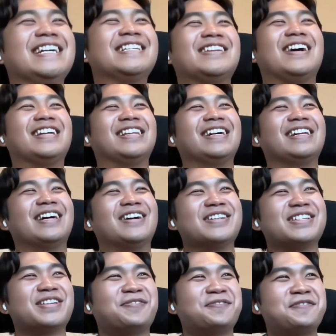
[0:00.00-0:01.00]
So I think
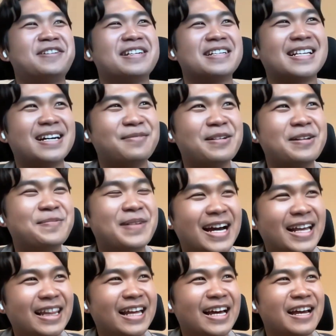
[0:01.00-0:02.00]
that was the first time in
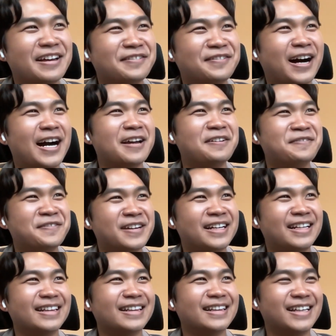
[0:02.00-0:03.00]
my life I
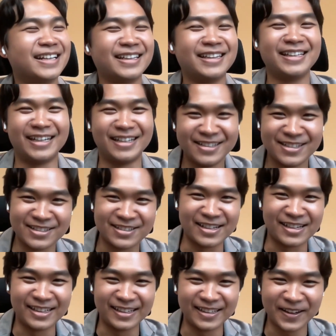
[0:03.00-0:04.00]
felt like the
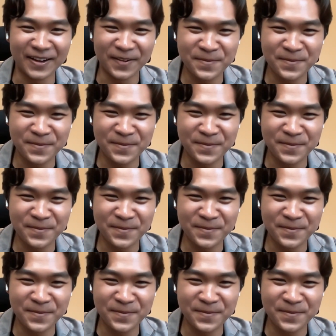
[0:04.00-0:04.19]
underdog.